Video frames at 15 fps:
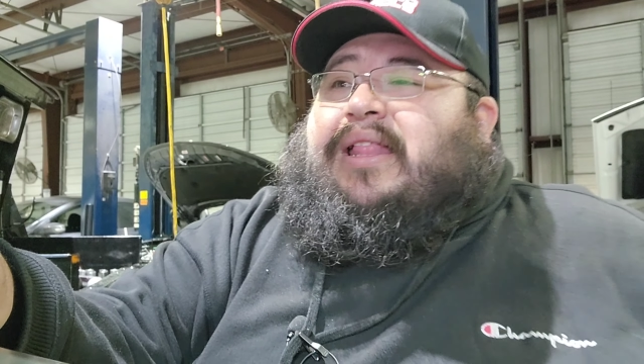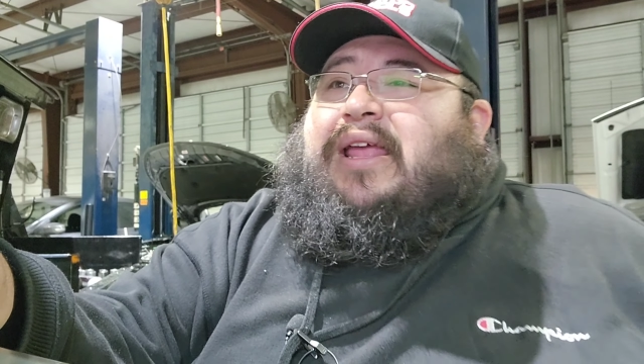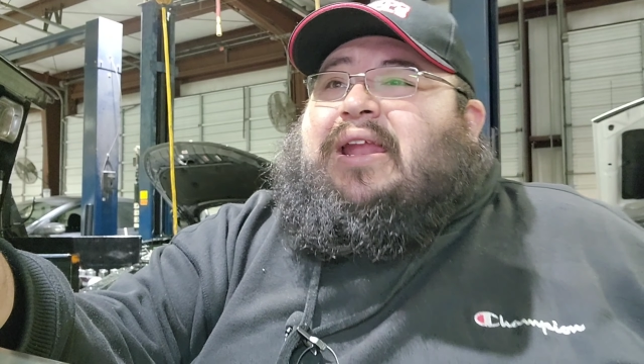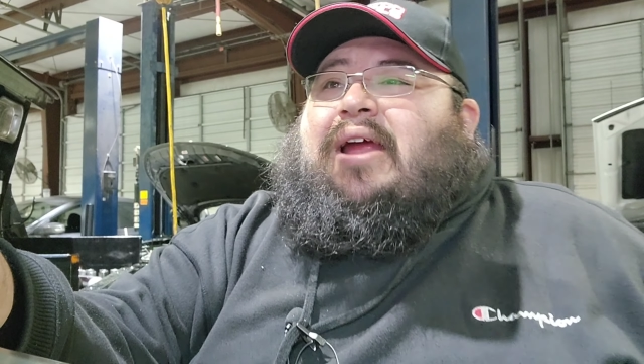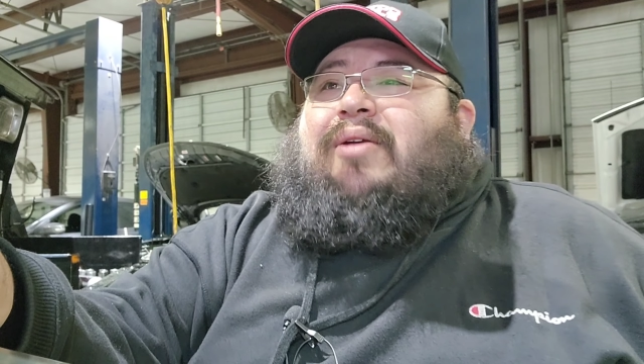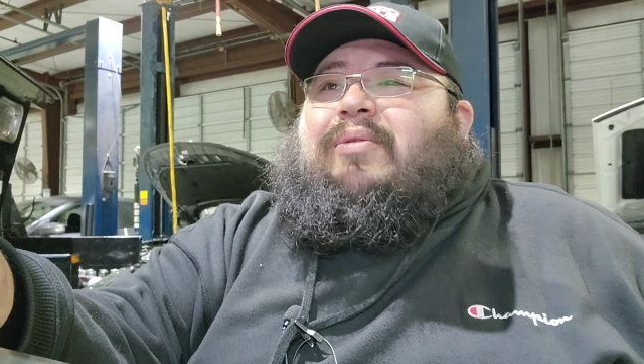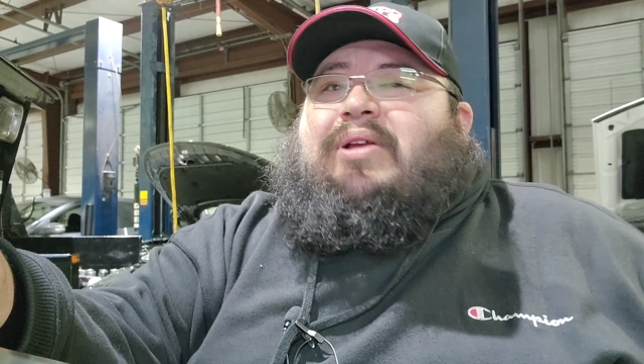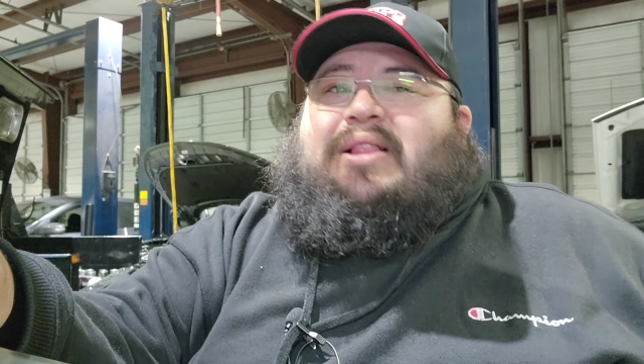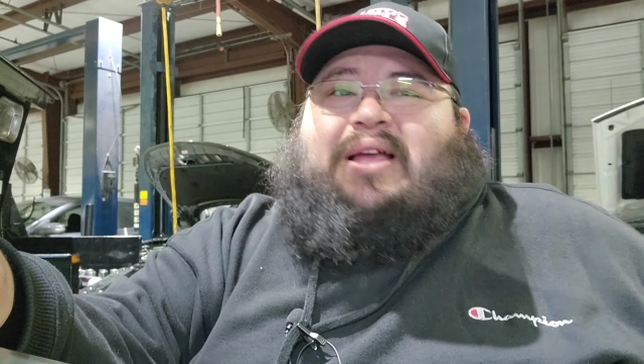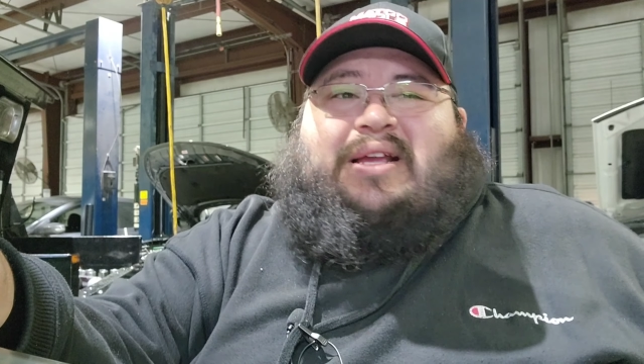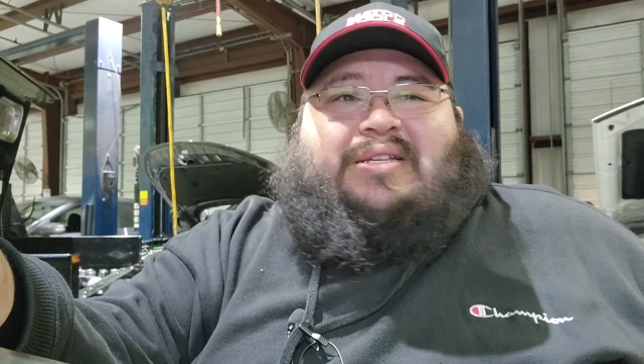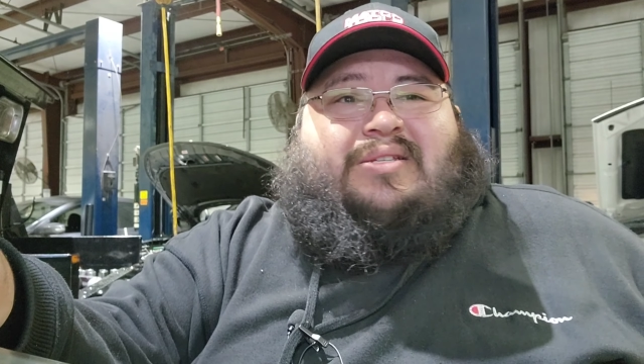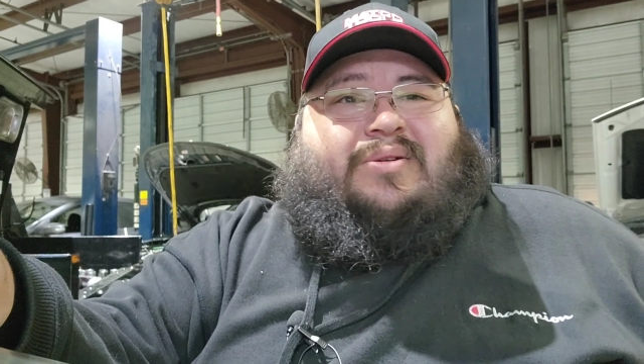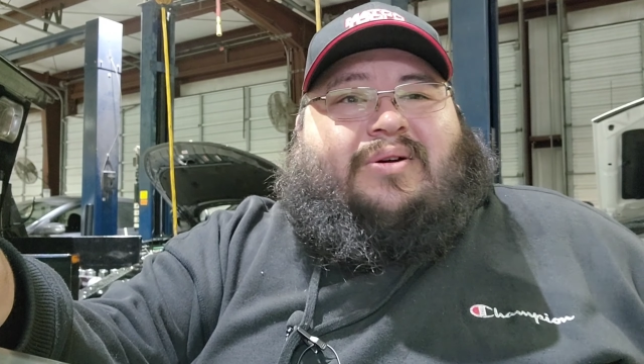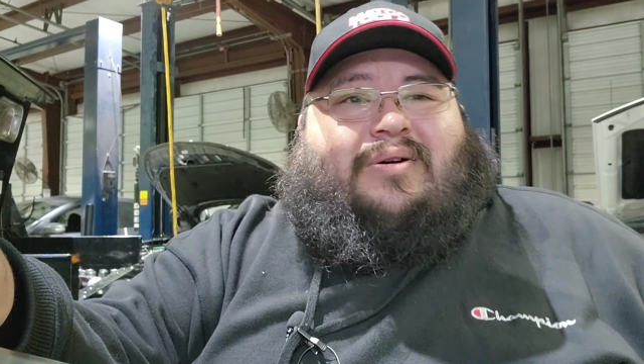then I
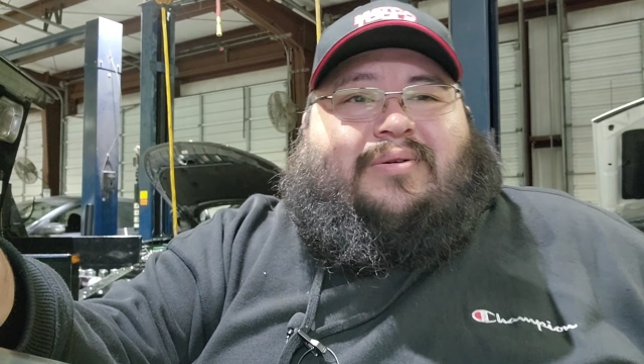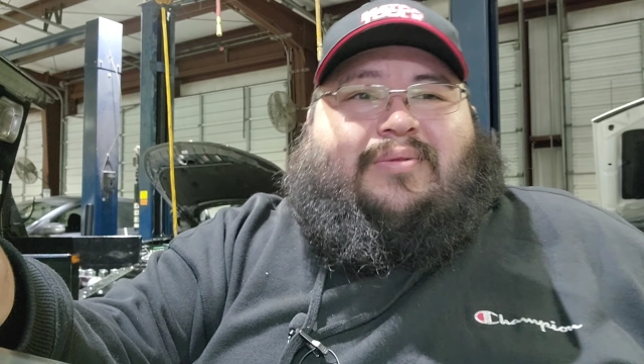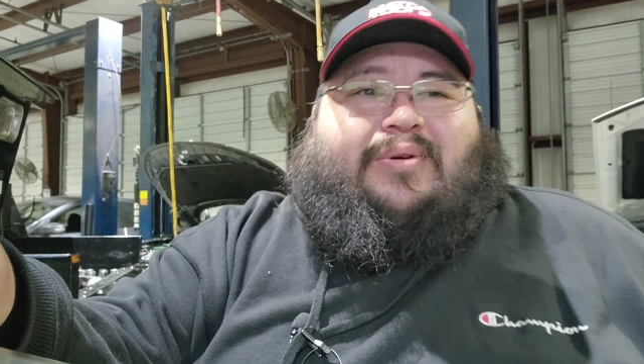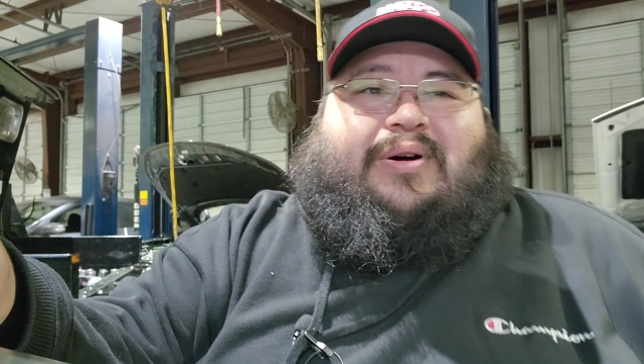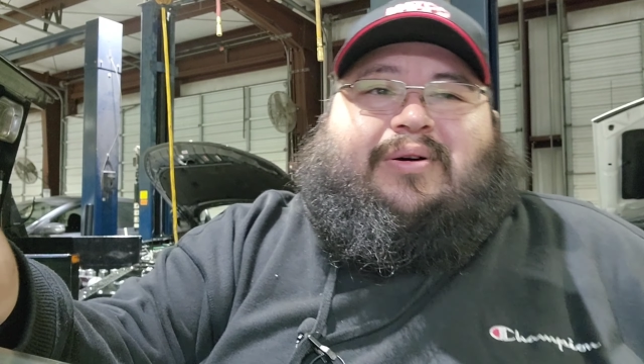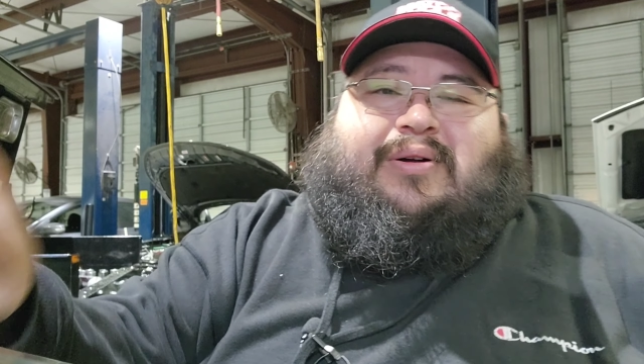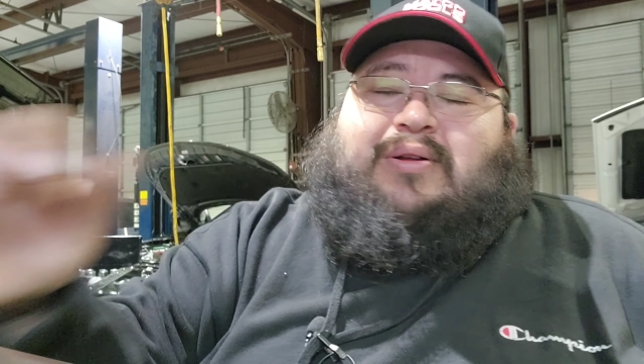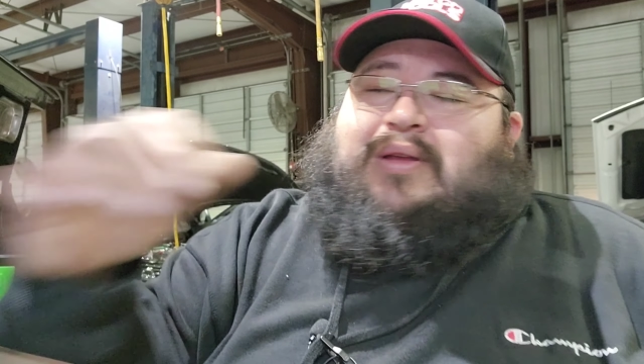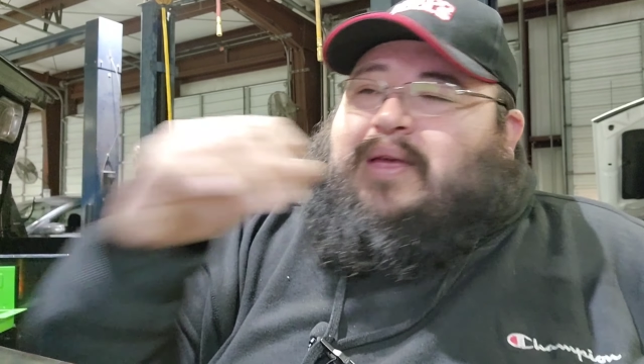realized, oh, well,